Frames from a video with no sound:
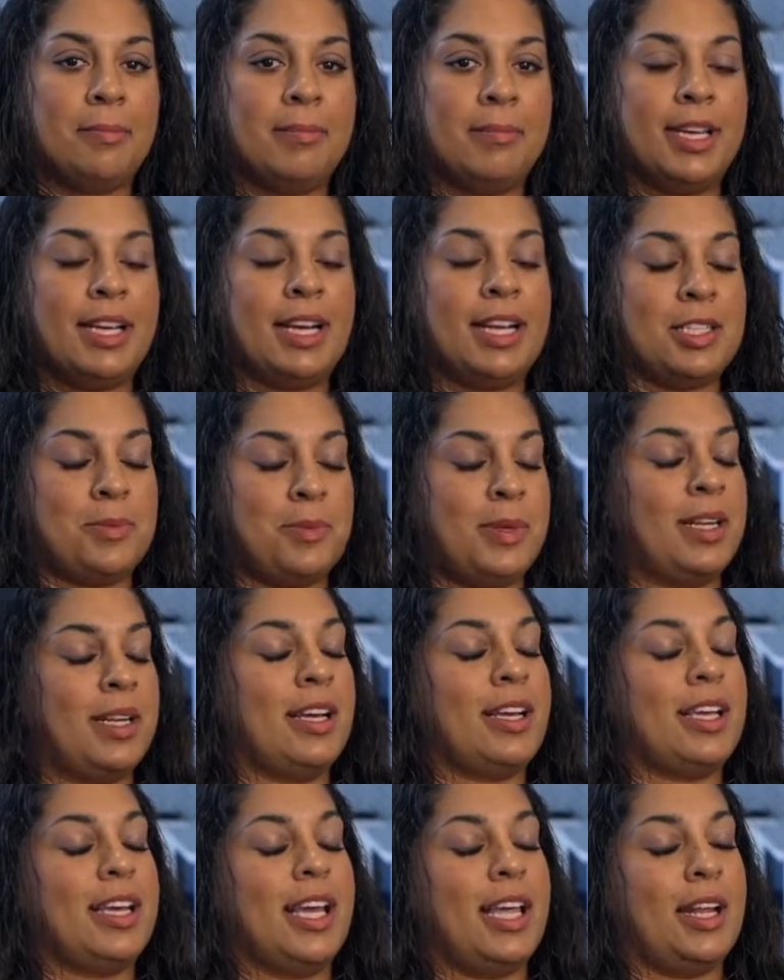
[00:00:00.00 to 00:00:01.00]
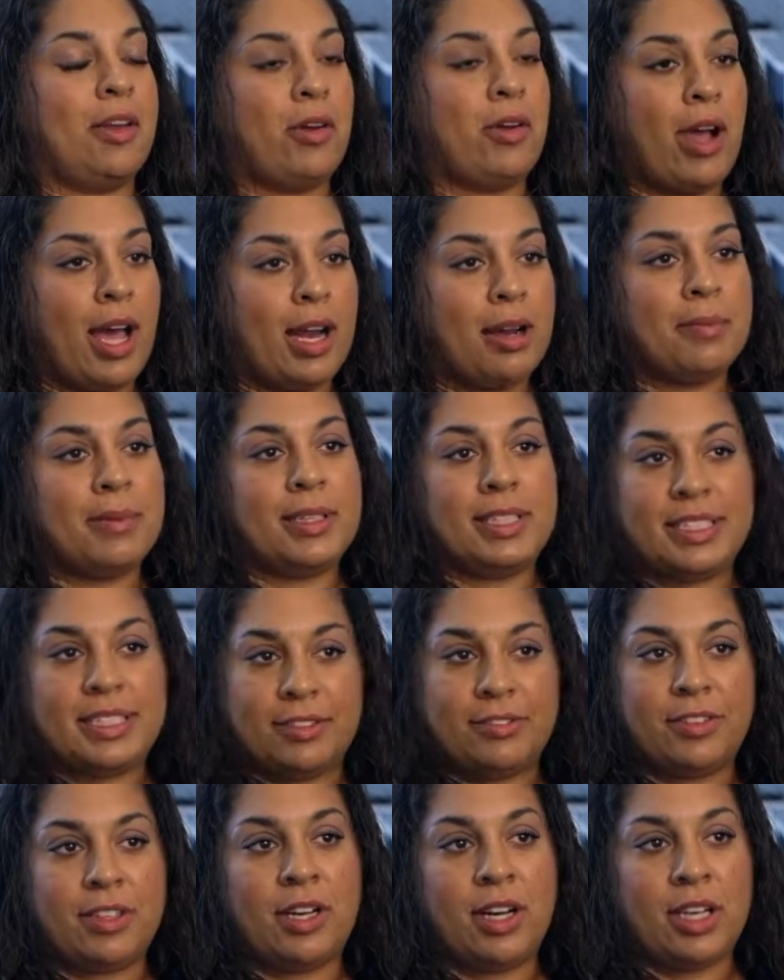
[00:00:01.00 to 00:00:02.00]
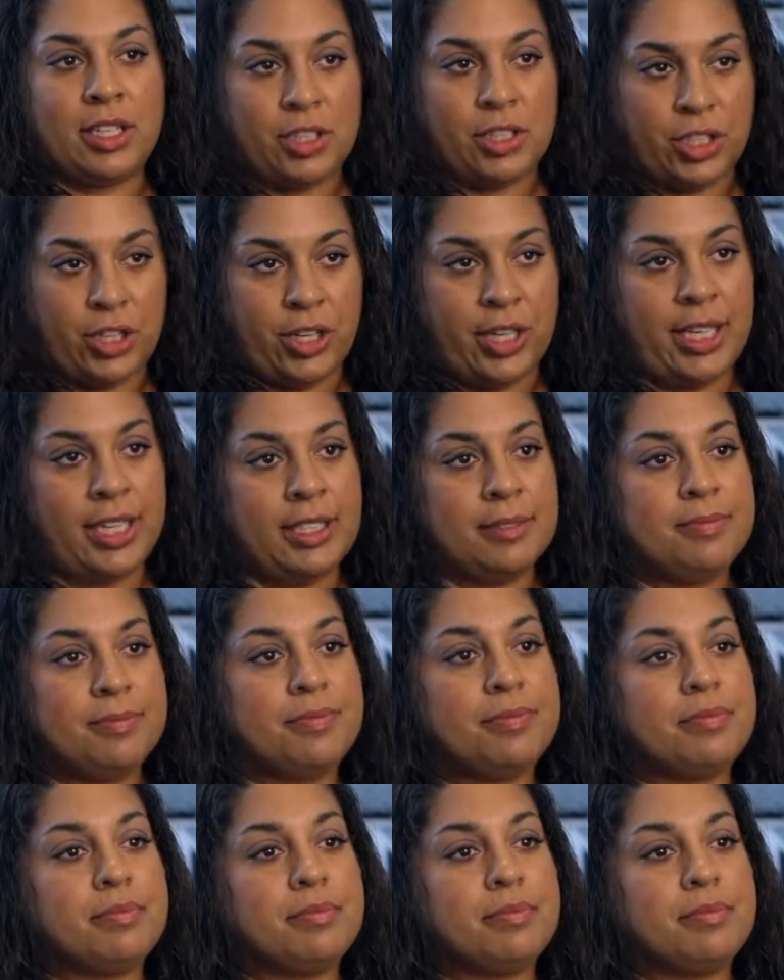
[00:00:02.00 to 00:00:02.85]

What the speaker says: It has been an incredibly difficult journey,